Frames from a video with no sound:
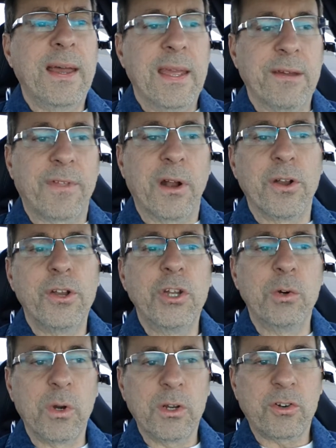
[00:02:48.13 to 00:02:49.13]
If they're
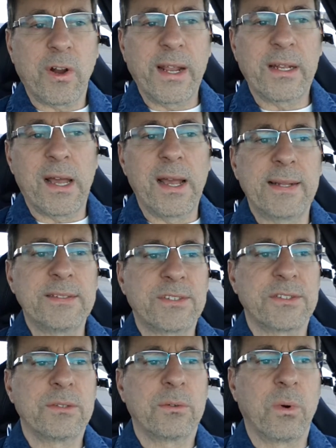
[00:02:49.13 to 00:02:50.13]
newer trade
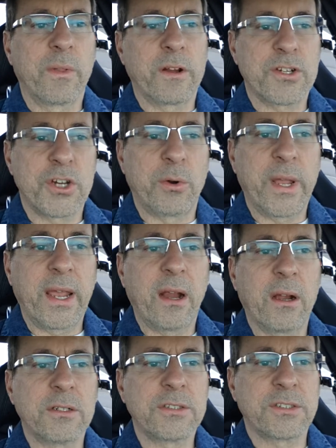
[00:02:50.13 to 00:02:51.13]
lines where they're showing
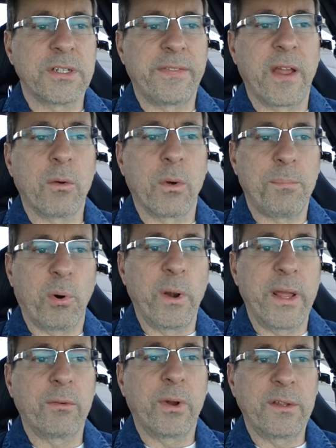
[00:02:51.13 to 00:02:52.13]
errors and they're
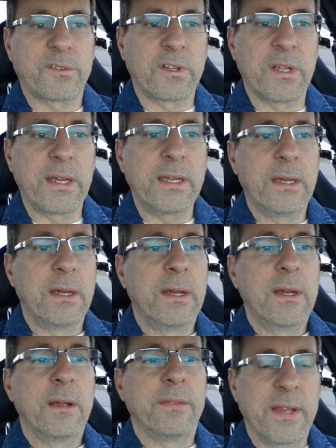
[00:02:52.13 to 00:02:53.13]
reporting recently,
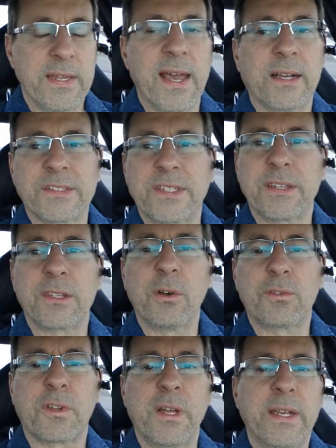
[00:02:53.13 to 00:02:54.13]
then yes, get
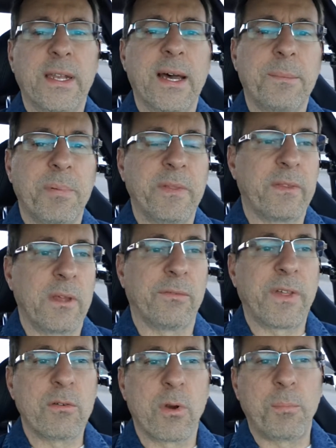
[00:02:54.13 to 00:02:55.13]
those cleaned up. And
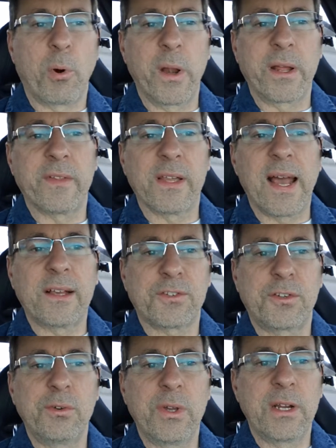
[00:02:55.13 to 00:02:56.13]
if they're reporting in the
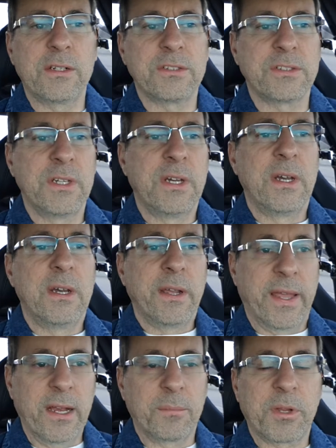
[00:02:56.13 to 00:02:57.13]
last 2 years,
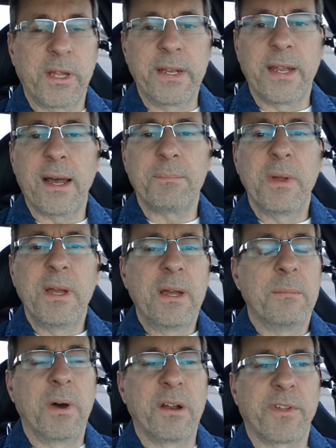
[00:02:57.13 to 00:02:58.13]
get them cleaned up.
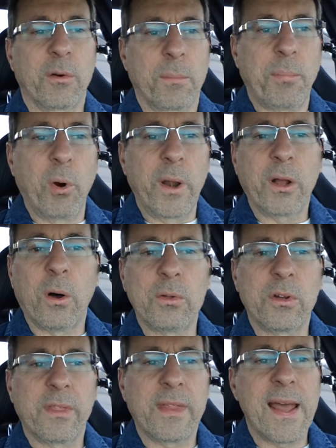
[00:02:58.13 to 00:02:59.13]
But if they're reporting
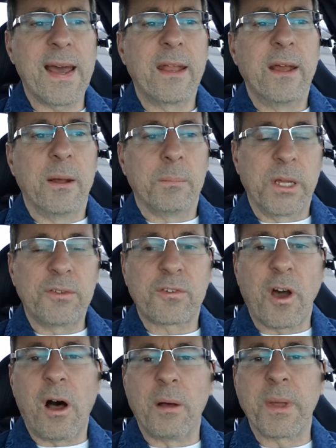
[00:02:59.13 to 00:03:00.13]
older than that, please
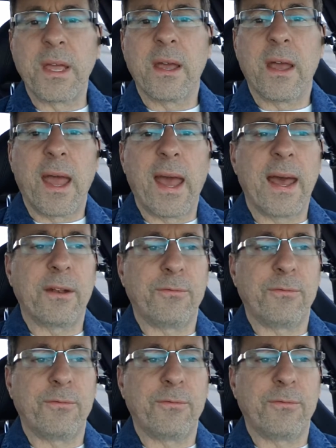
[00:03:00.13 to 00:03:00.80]
call me at